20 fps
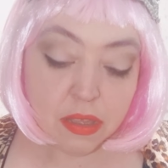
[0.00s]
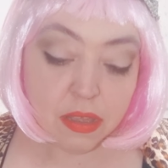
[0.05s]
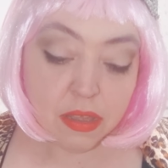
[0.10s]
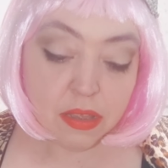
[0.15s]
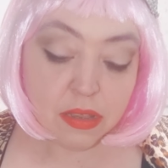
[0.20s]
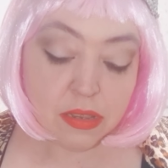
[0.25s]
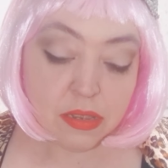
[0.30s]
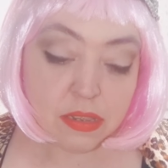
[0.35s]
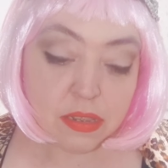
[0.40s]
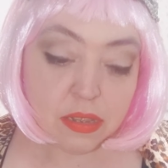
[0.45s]

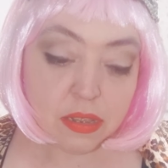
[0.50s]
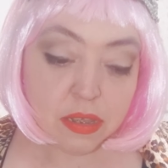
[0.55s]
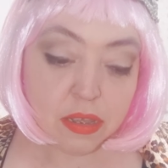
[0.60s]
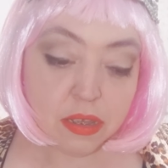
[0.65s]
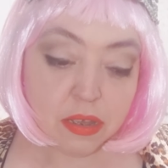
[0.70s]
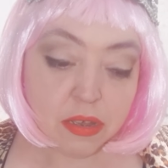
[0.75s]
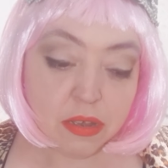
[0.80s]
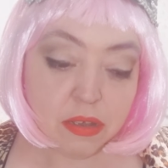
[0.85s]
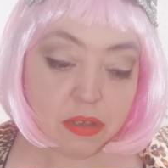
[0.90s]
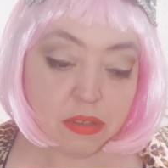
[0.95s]
and
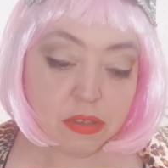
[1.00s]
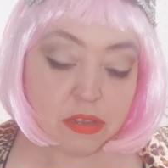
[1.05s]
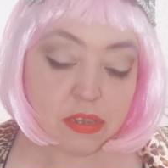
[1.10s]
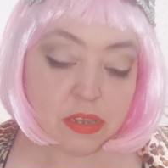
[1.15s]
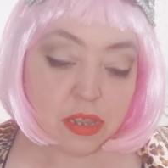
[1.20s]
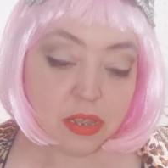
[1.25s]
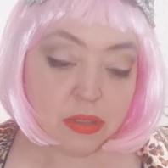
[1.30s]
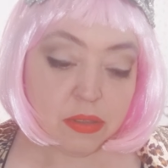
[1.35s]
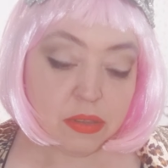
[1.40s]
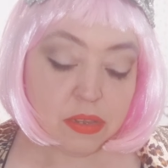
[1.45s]
I got
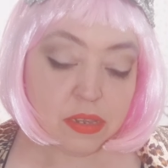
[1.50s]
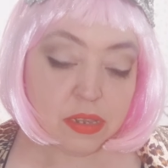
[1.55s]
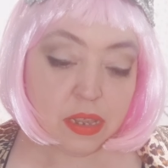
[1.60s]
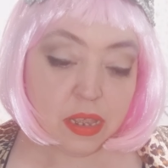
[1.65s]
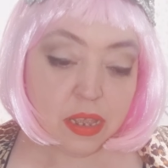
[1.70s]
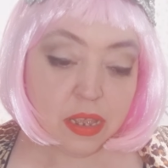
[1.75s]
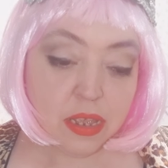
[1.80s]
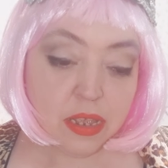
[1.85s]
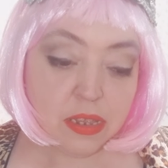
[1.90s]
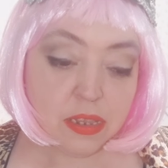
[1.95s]
so
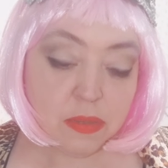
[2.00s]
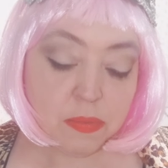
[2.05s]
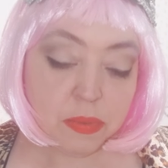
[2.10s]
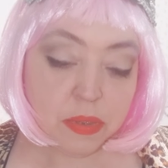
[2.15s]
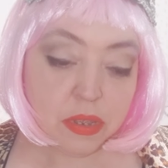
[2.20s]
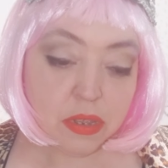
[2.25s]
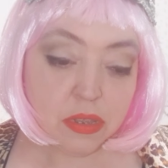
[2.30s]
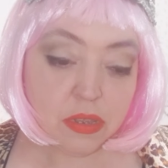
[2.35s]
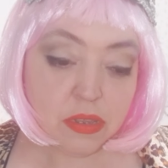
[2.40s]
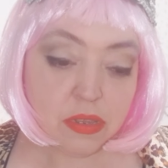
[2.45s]
sad
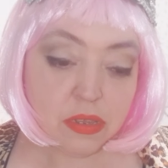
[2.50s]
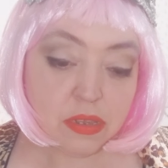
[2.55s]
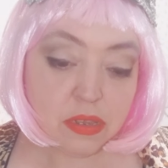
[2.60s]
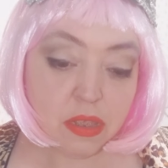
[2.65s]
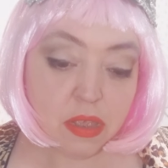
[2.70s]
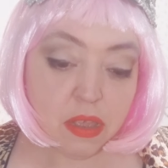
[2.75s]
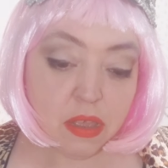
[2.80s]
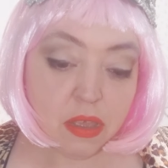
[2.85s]
because